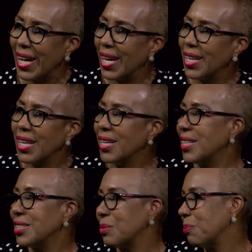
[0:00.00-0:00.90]
a
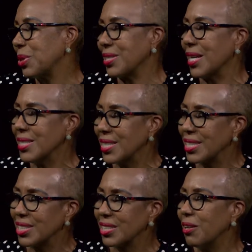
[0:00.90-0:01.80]
large
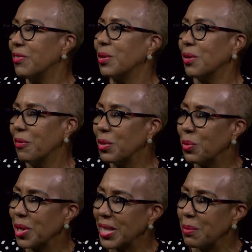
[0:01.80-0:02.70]
percentage of the
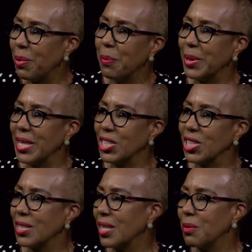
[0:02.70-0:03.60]
working
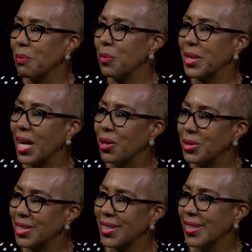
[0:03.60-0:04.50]
population, they're
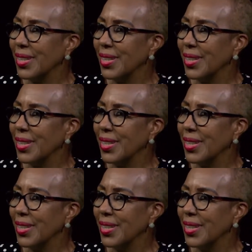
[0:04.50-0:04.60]
without